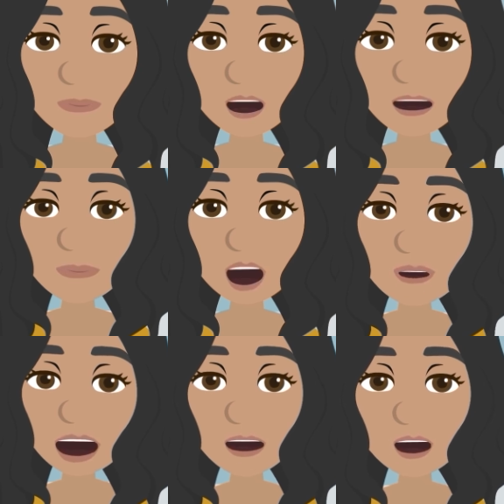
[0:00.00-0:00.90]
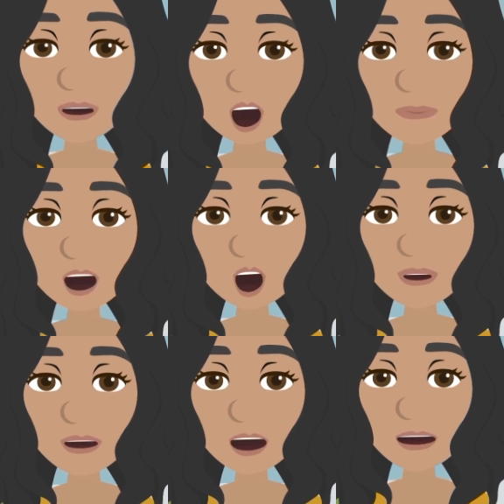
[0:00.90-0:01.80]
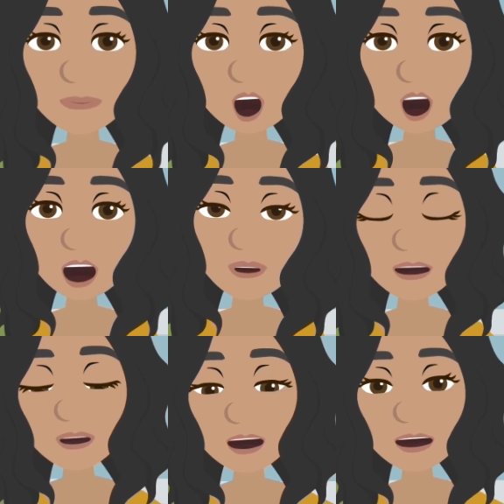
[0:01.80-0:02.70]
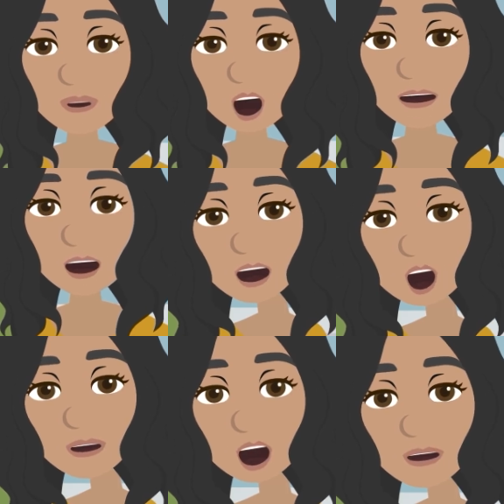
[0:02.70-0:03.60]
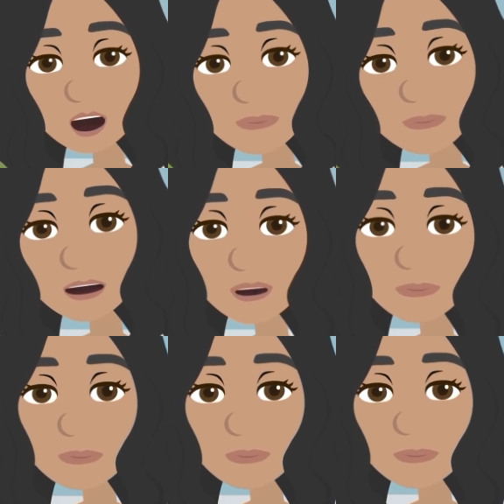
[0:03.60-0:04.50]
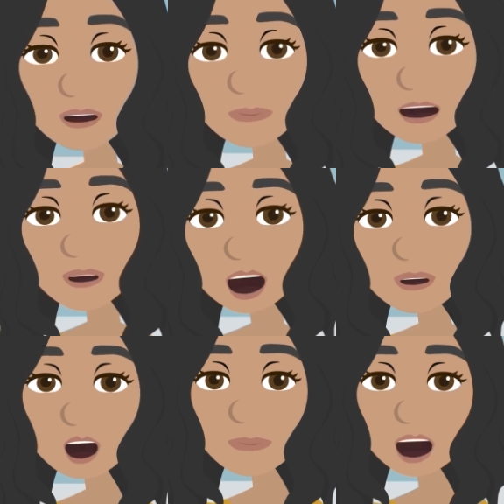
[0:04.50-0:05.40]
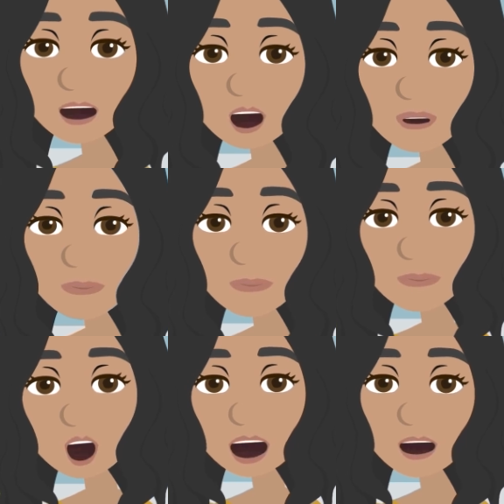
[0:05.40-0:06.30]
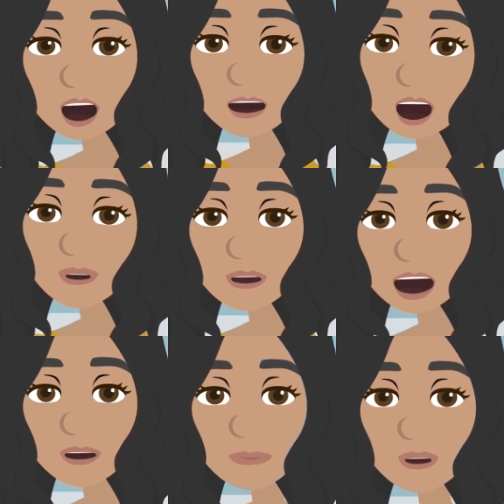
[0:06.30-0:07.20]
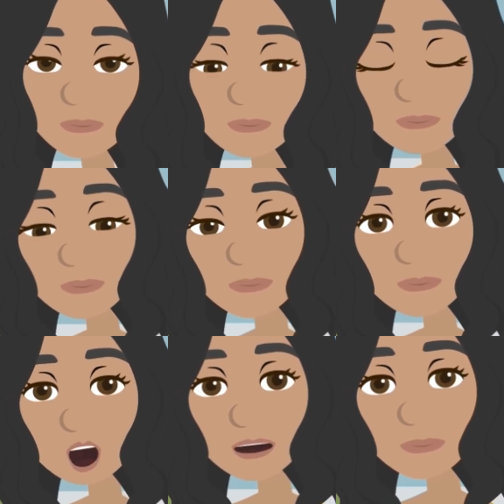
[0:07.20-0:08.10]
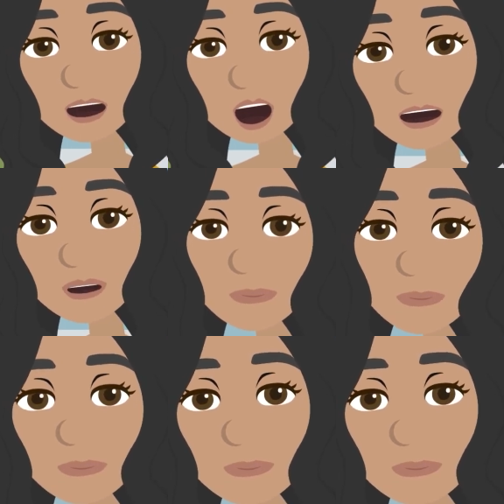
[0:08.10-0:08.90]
we still have the group tasks and the Q&A session with our undergraduate ambassadors. Looking back at our schedule, we have our group task next. Let's head there now.